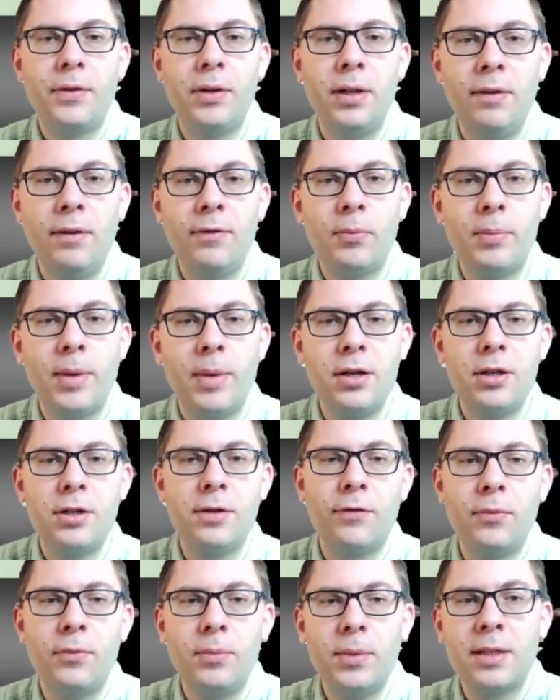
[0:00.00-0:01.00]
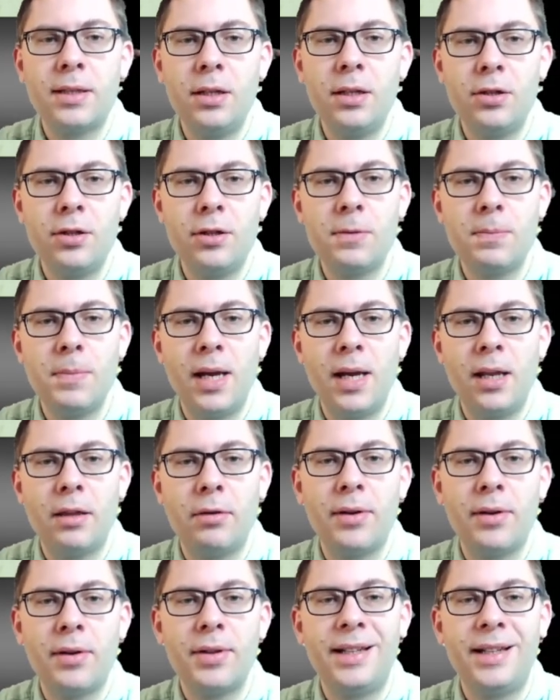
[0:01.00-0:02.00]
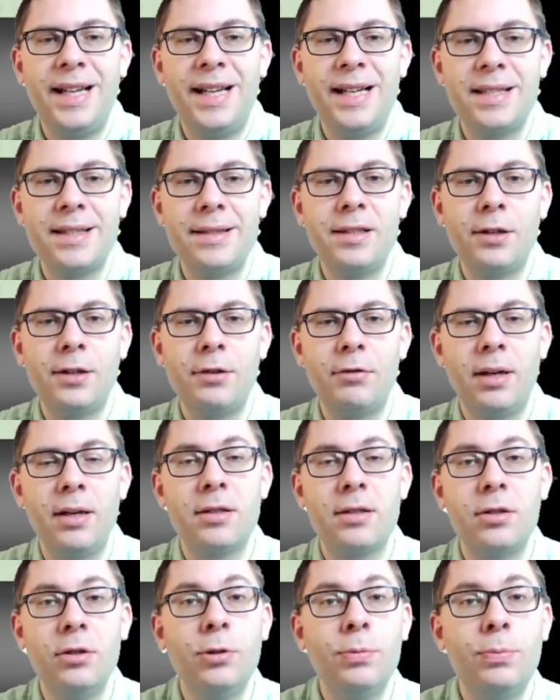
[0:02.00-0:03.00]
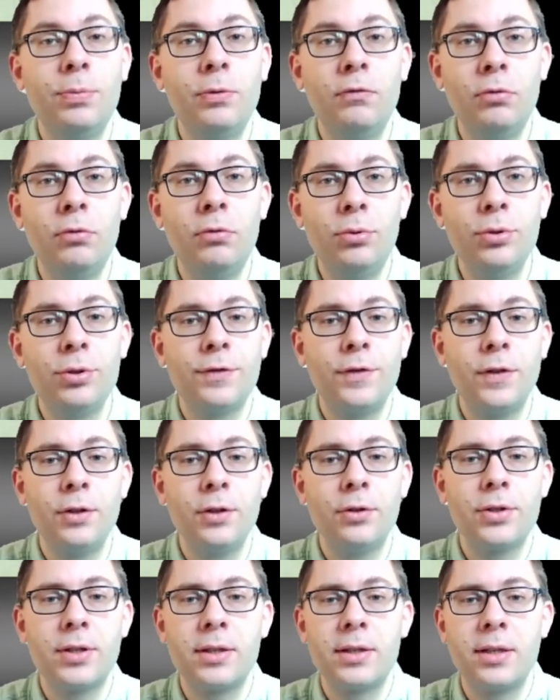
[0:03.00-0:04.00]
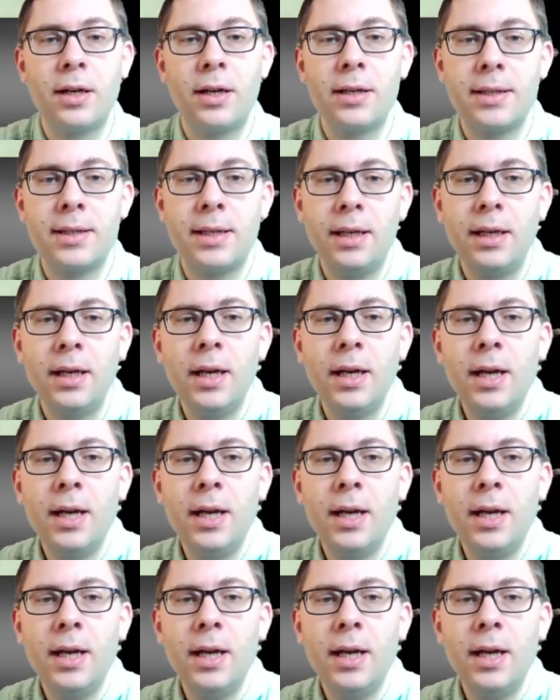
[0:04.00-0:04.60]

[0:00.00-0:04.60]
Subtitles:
information from decisions made throughout the lesson to create suitable rules for your society,